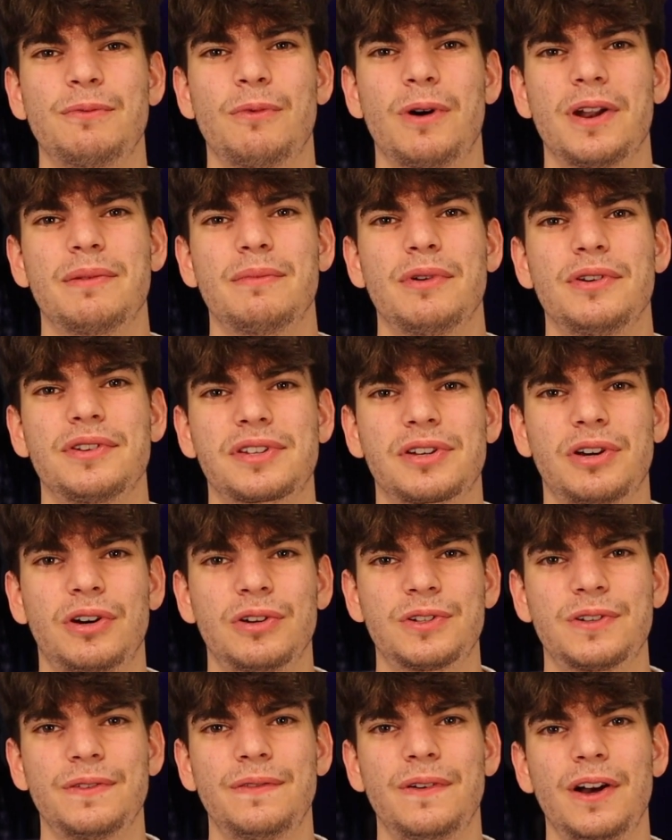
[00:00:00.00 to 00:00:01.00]
one of the most
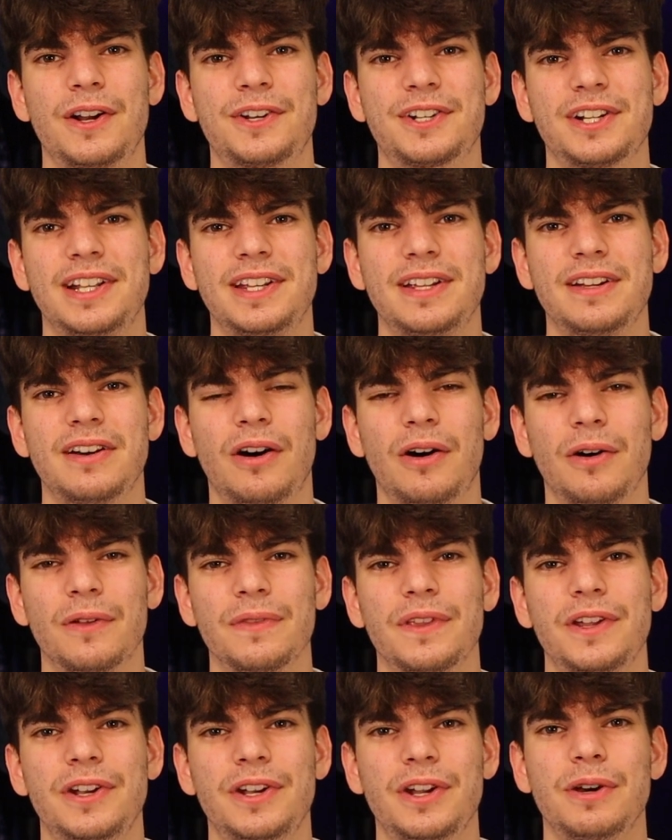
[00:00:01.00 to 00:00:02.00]
controversially
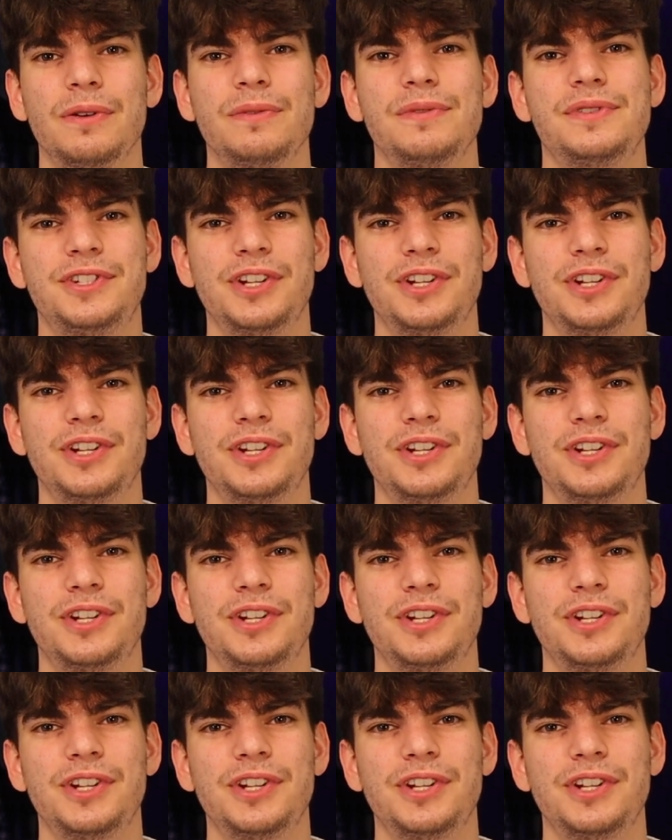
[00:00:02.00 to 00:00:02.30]
on-the-nose